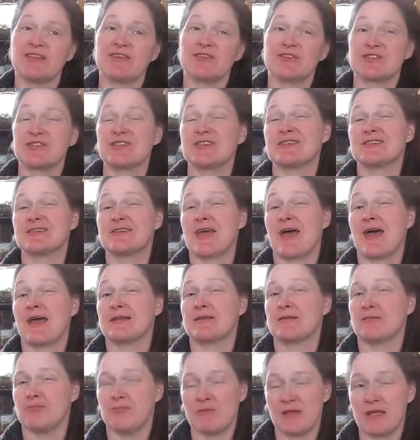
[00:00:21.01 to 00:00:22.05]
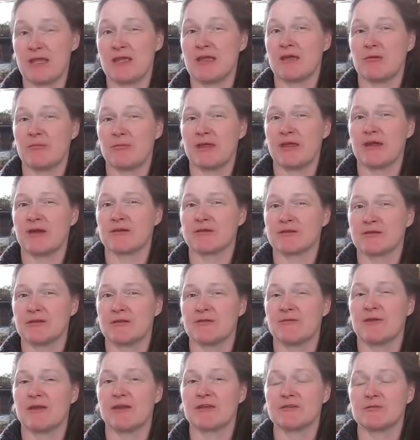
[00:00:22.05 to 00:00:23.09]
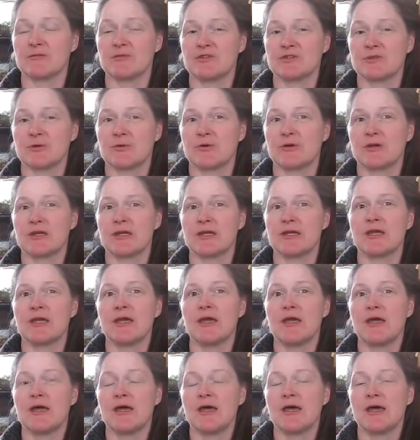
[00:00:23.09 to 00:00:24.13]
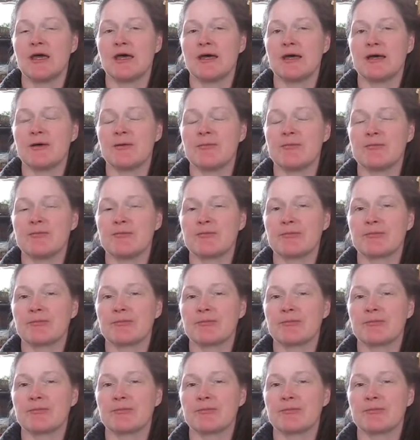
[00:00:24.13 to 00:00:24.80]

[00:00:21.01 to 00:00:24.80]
There's just not many compared to the vast majority um,